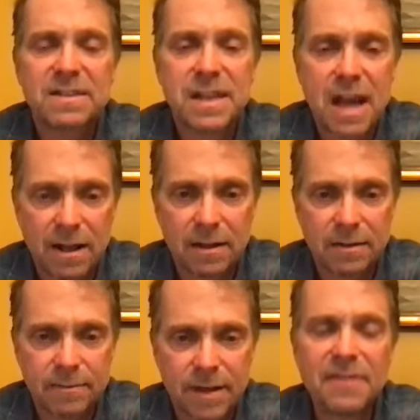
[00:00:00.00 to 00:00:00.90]
Exactly.
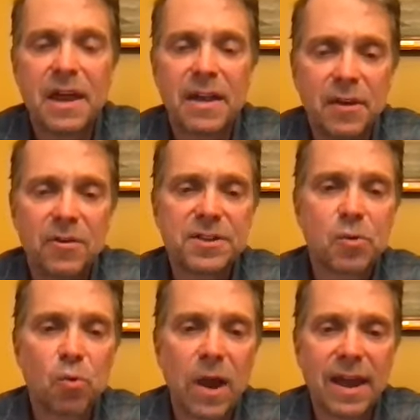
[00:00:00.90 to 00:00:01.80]
And there is
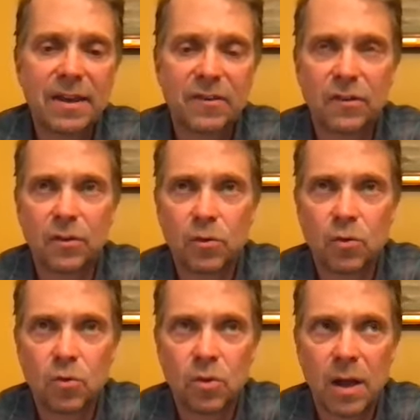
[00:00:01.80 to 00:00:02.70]
a way
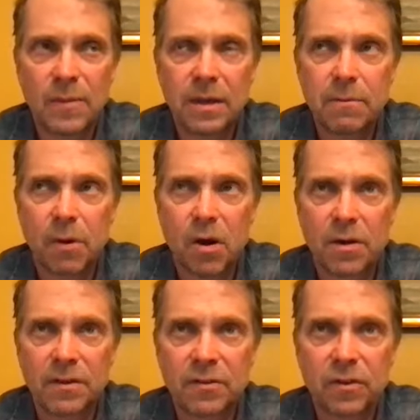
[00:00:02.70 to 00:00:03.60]
to, part
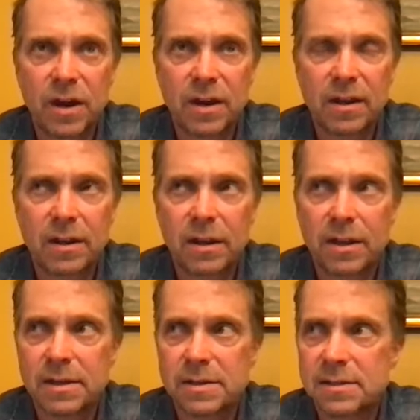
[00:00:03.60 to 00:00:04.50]
of the training
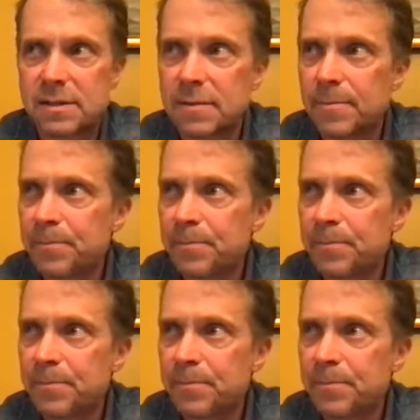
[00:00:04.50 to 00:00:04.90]
is